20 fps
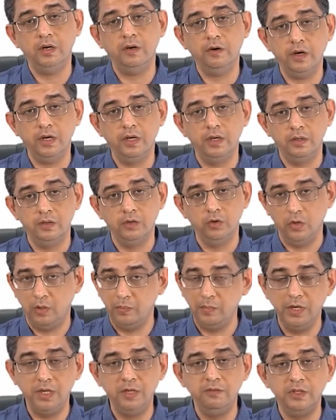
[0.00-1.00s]
artery.
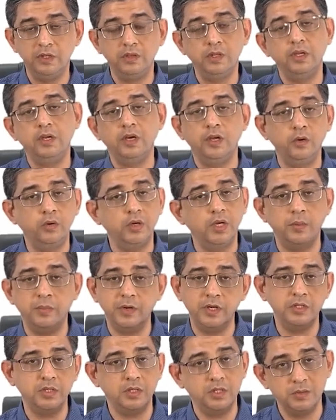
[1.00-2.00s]
Normally, we think aorta
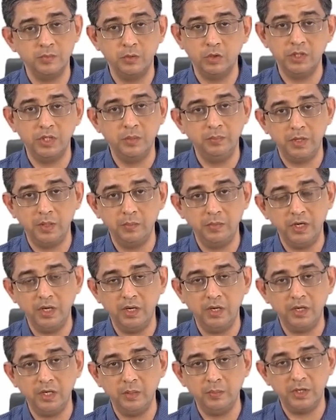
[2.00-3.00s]
pressure is more than pulmonary
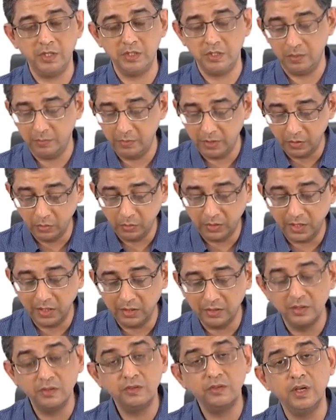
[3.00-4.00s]
artery pressure, but look
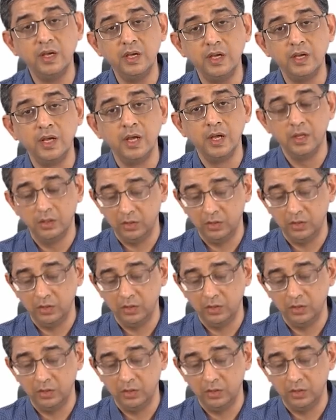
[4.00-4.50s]
at this guy.